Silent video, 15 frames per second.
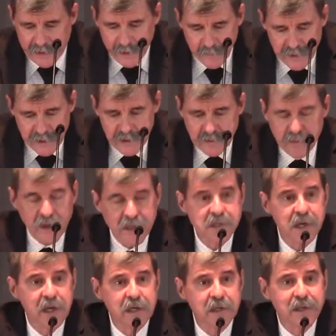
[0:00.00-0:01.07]
begin by
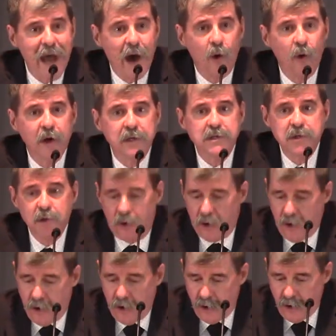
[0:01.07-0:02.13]
saying, doubtless you are
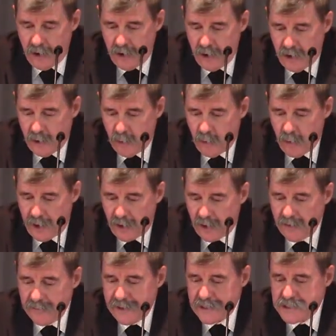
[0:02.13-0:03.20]
all aware
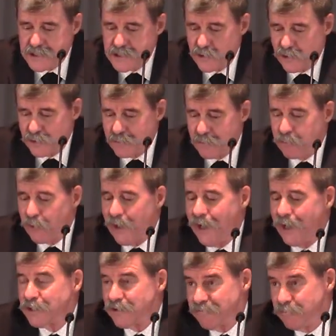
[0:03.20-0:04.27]
of a certain
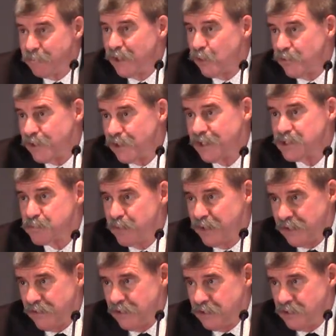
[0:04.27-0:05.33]
brand of beer that has been
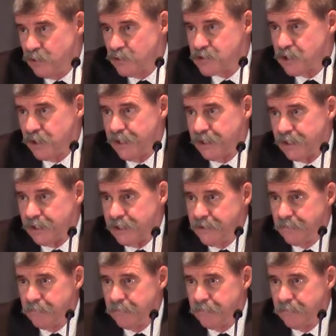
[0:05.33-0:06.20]
in the news lately.